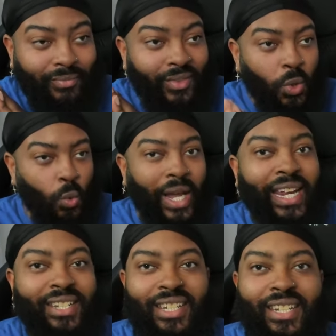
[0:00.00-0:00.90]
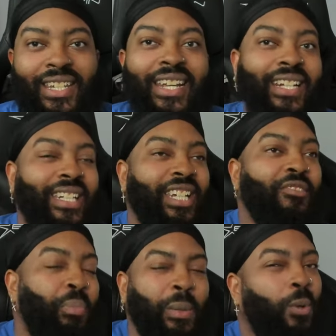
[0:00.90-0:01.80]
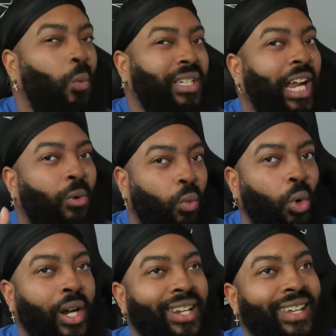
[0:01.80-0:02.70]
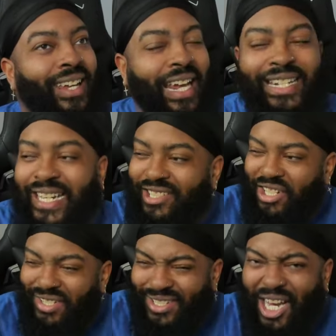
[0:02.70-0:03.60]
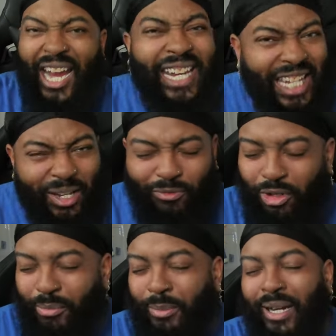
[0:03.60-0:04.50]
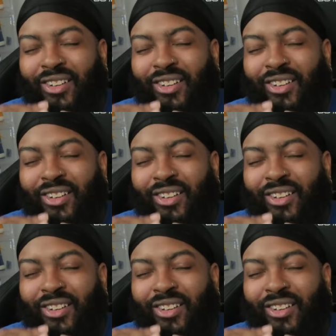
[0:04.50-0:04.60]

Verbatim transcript: way to give people what they want and then just take it from them. I was